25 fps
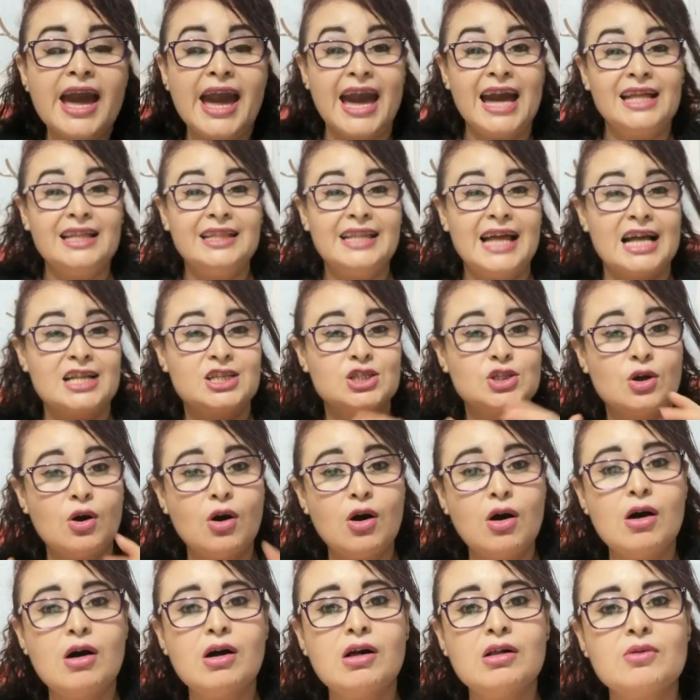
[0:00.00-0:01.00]
And that's
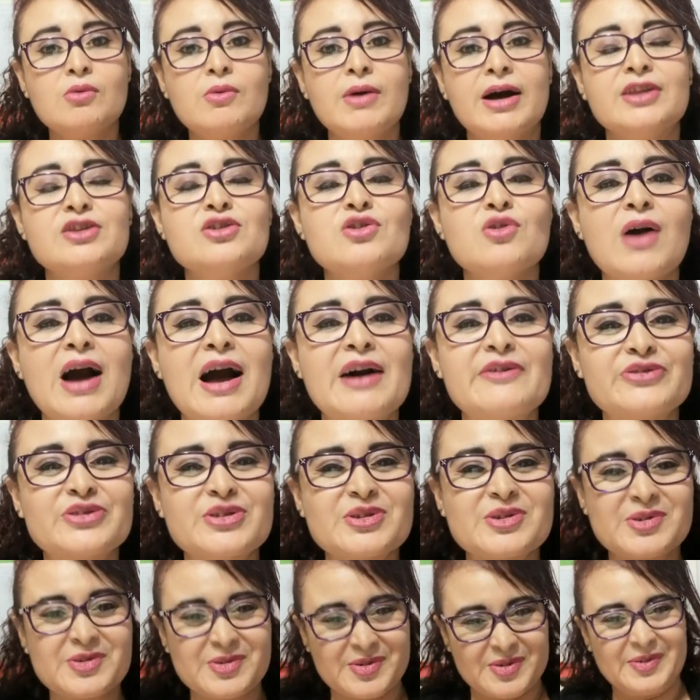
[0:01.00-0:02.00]
all what you have
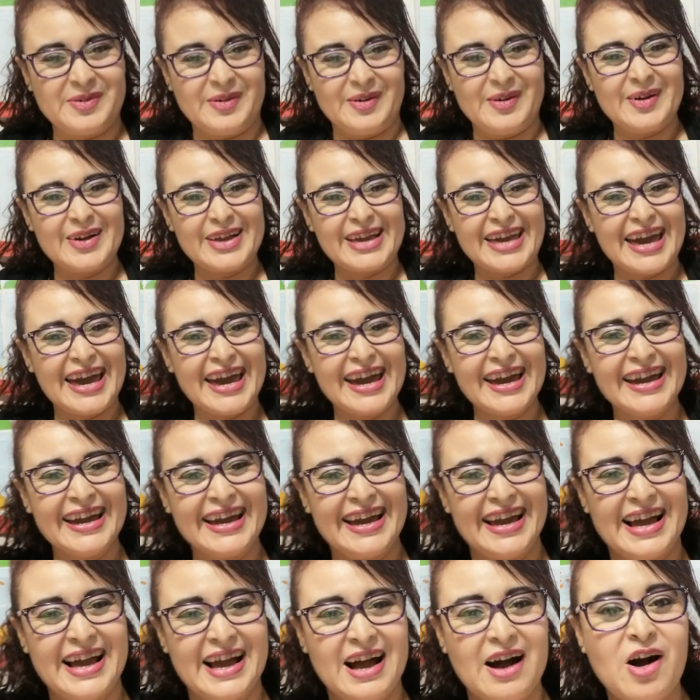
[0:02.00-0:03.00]
to do, okay?
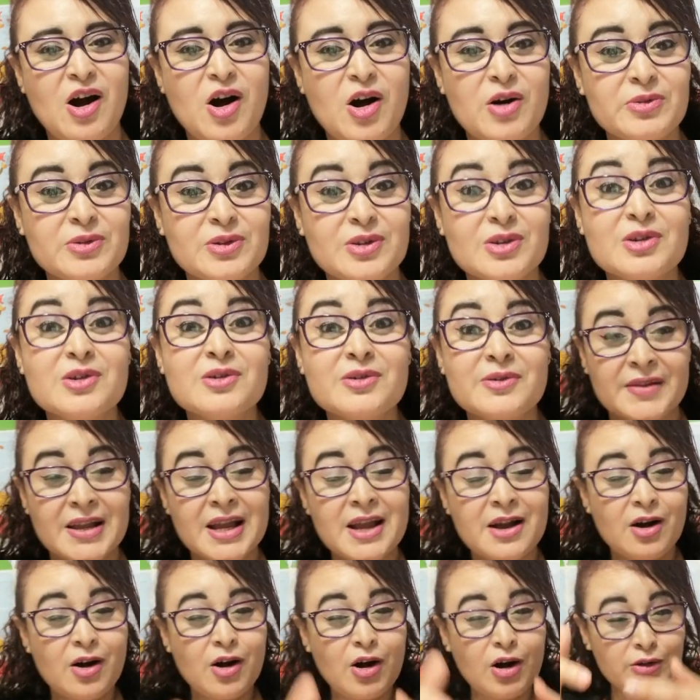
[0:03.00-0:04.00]

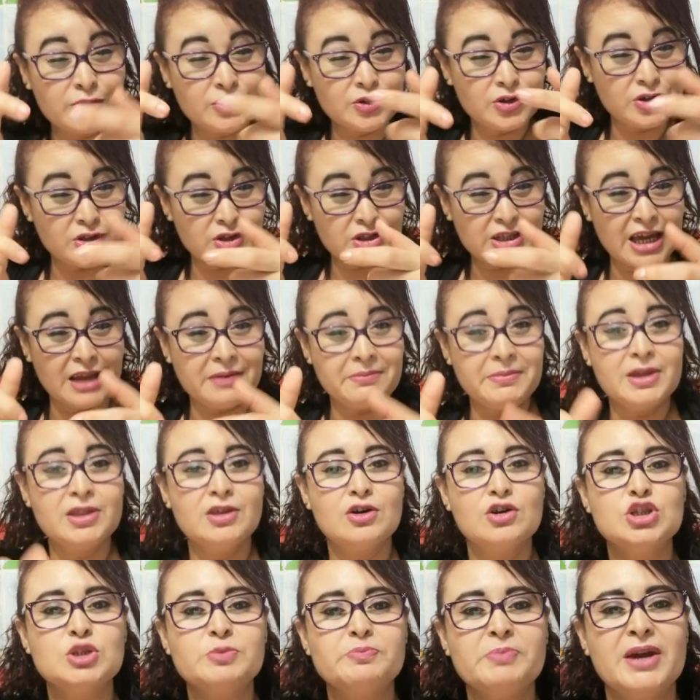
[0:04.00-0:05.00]
Hope you send me
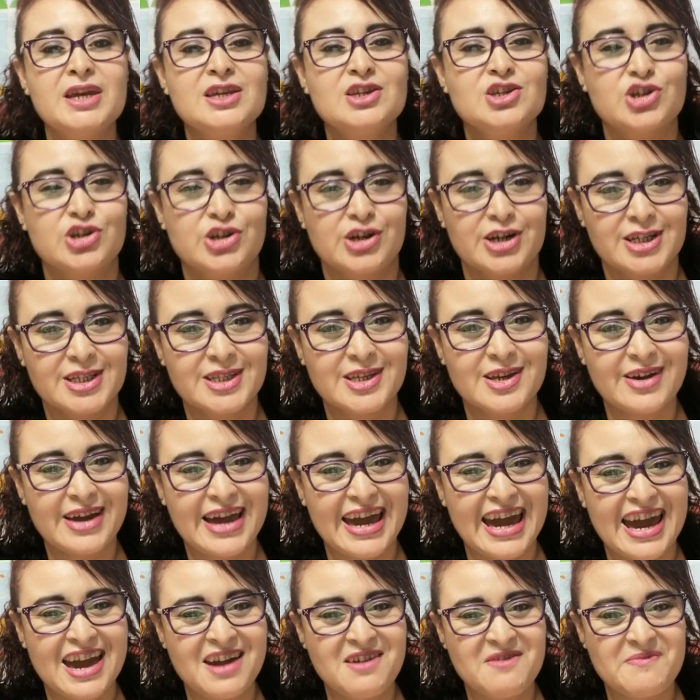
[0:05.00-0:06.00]
those pictures,
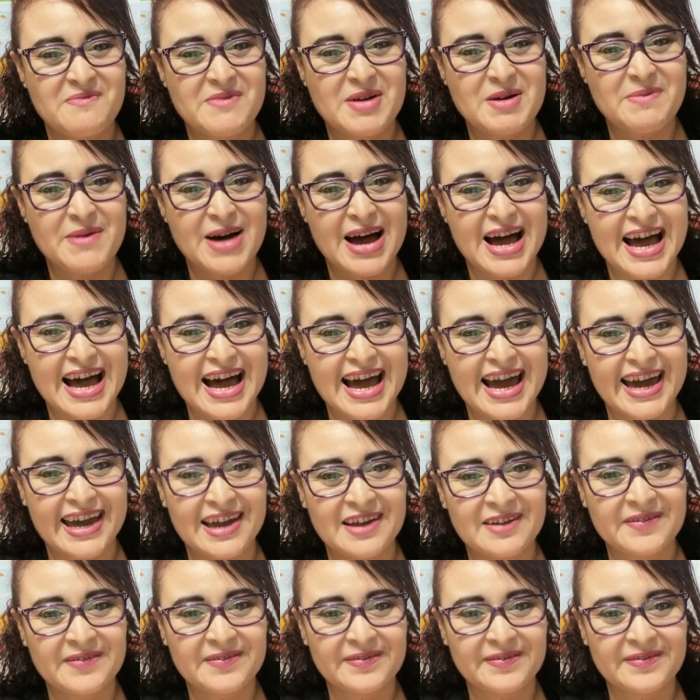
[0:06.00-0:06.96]
okay? Bye-bye.